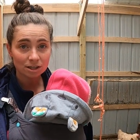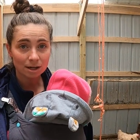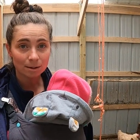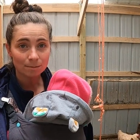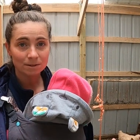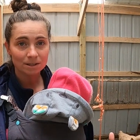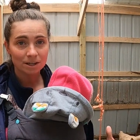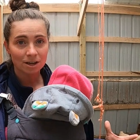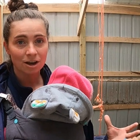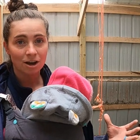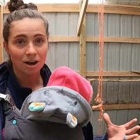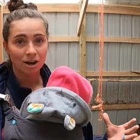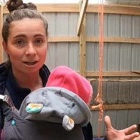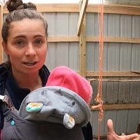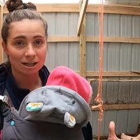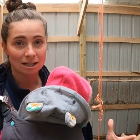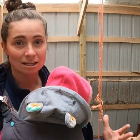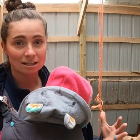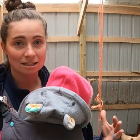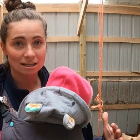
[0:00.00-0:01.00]
chips are
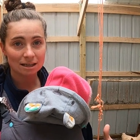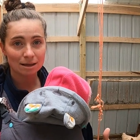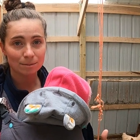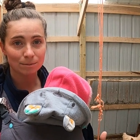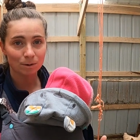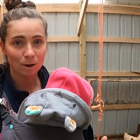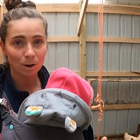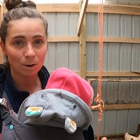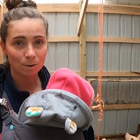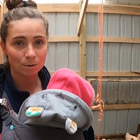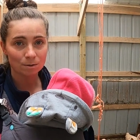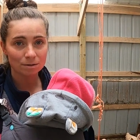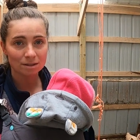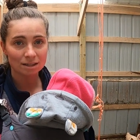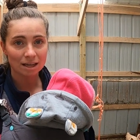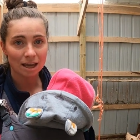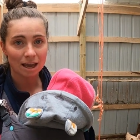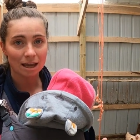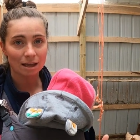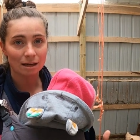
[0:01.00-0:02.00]
gonna
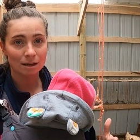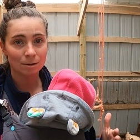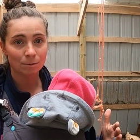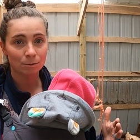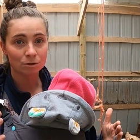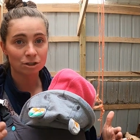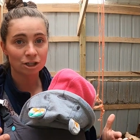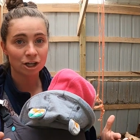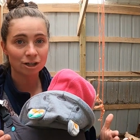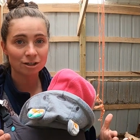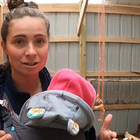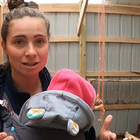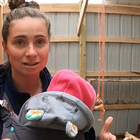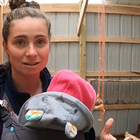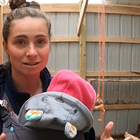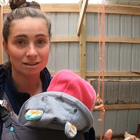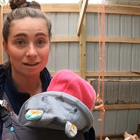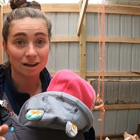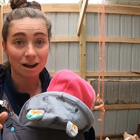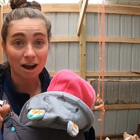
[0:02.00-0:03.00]
decompose and it will turn
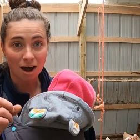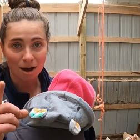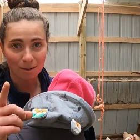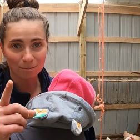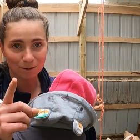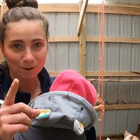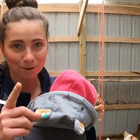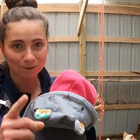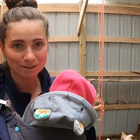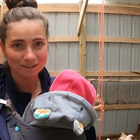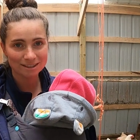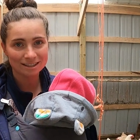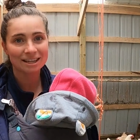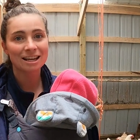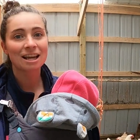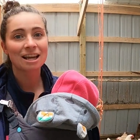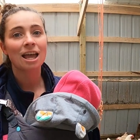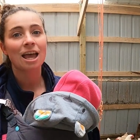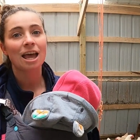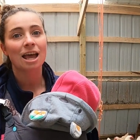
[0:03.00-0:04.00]
into compost.
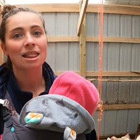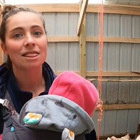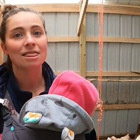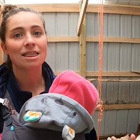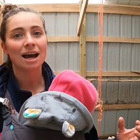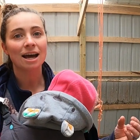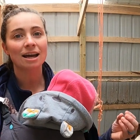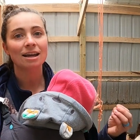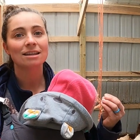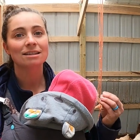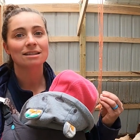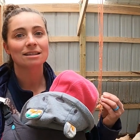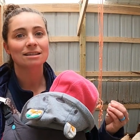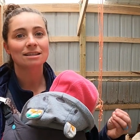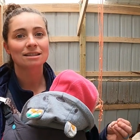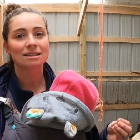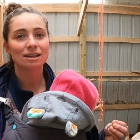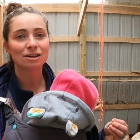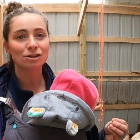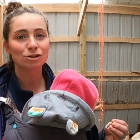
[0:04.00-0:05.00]
And that is
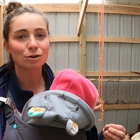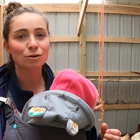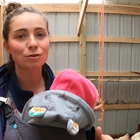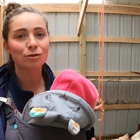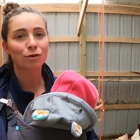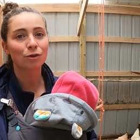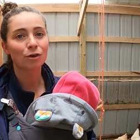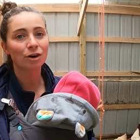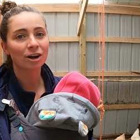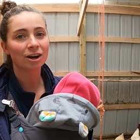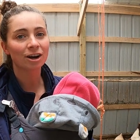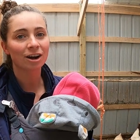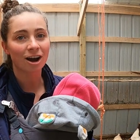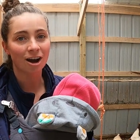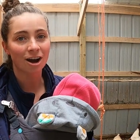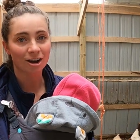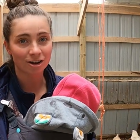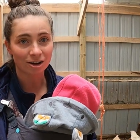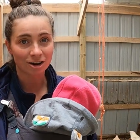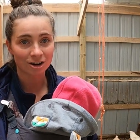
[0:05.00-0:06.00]
essential for
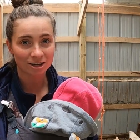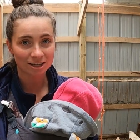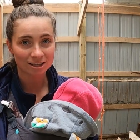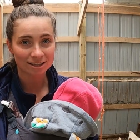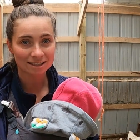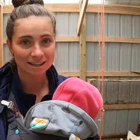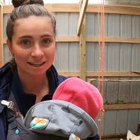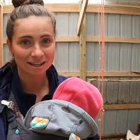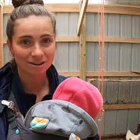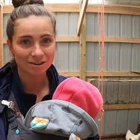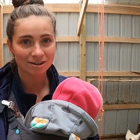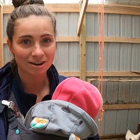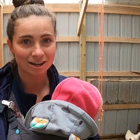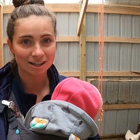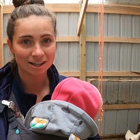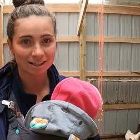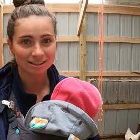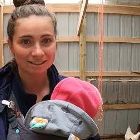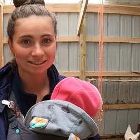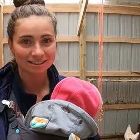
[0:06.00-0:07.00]
our gardens later
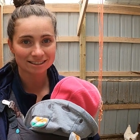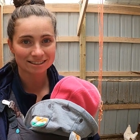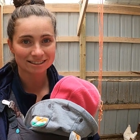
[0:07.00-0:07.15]
on.